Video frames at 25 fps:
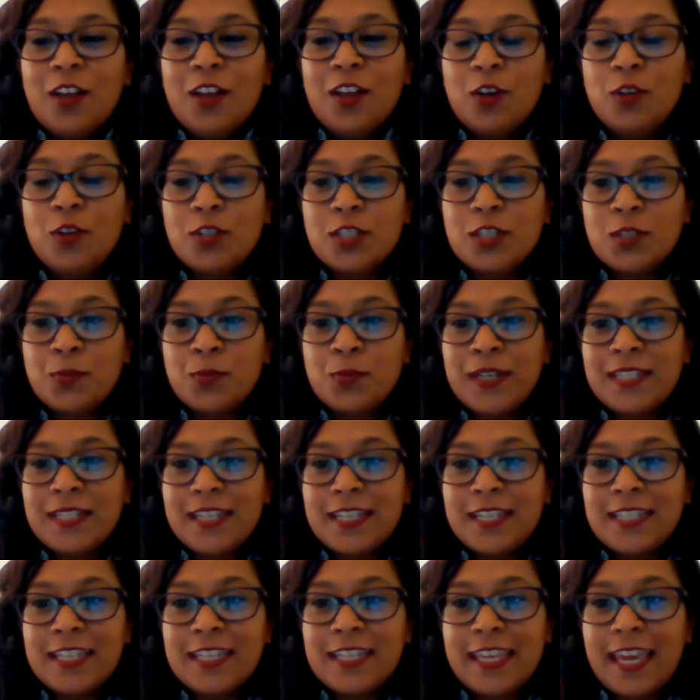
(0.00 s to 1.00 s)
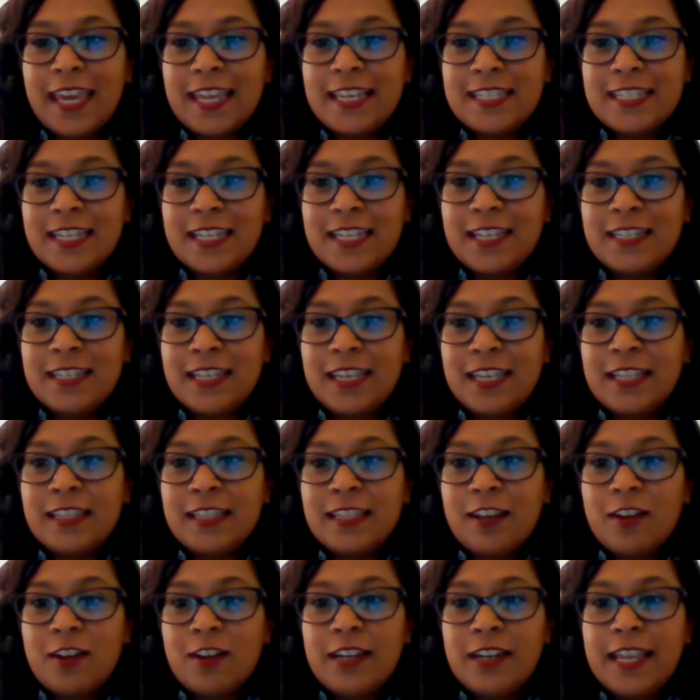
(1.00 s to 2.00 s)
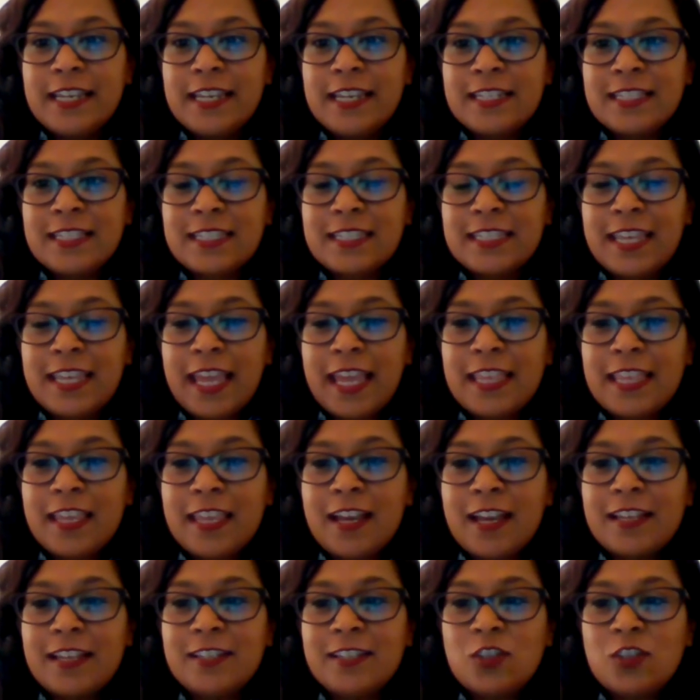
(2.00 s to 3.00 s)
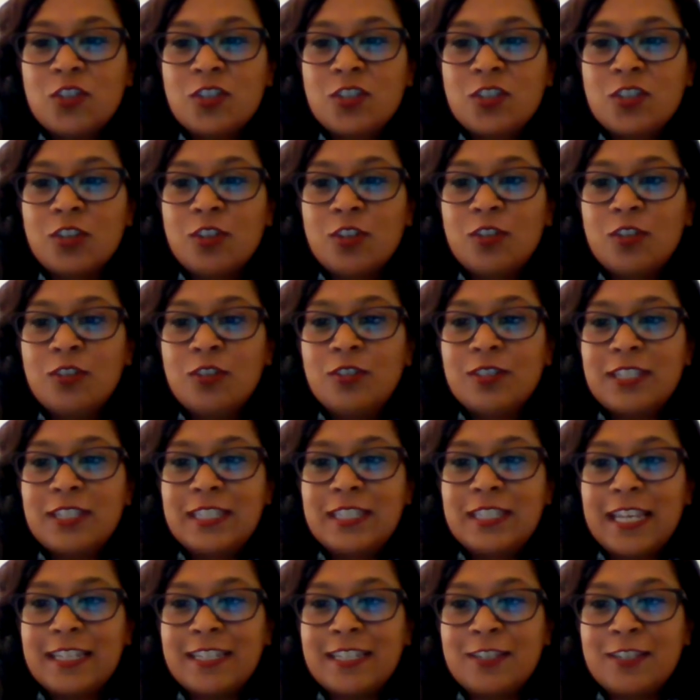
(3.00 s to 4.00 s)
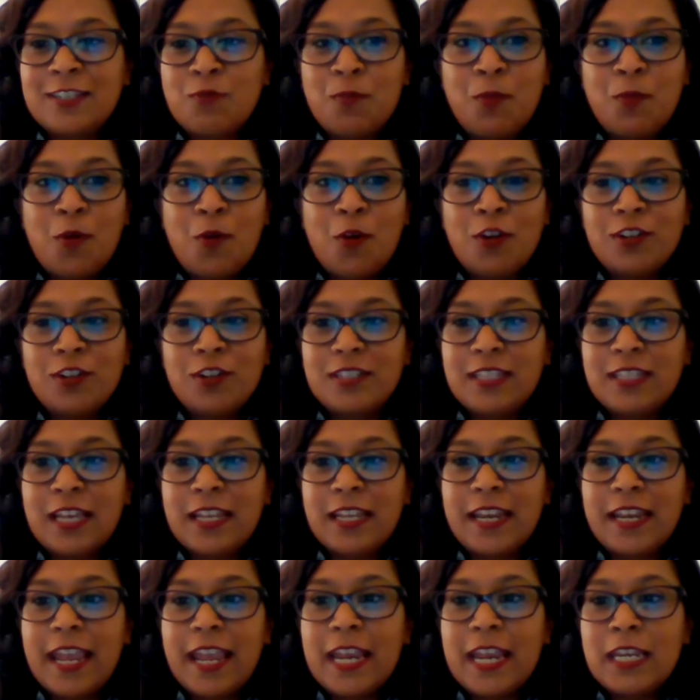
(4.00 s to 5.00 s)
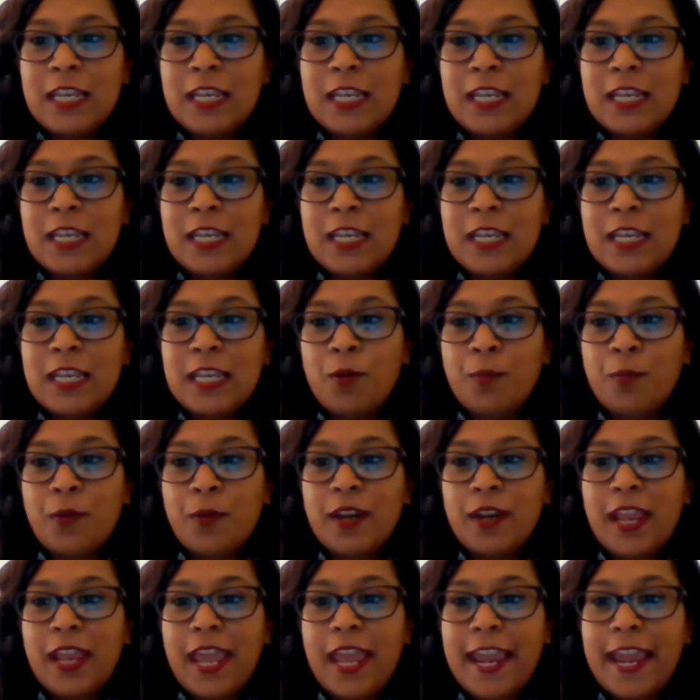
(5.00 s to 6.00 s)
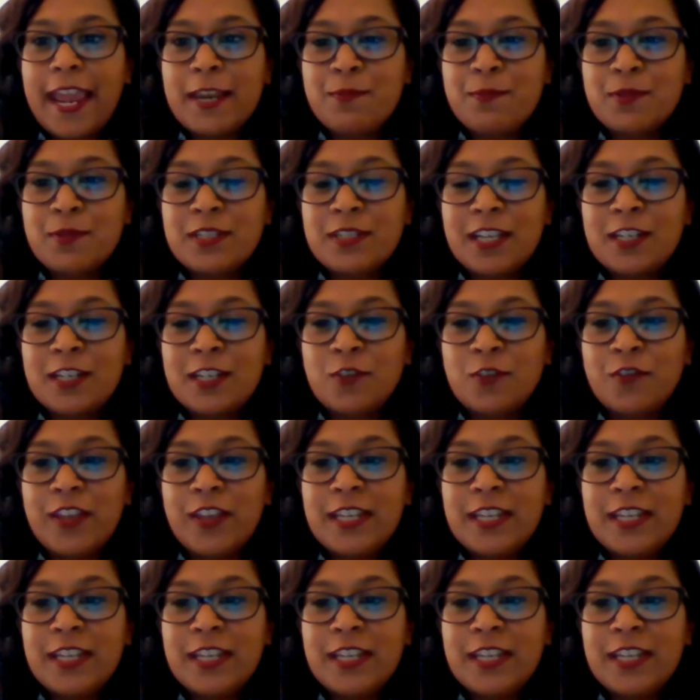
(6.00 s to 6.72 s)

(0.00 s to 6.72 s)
Hootsuite indicated in their latest Kenya digital status report that 84.8% of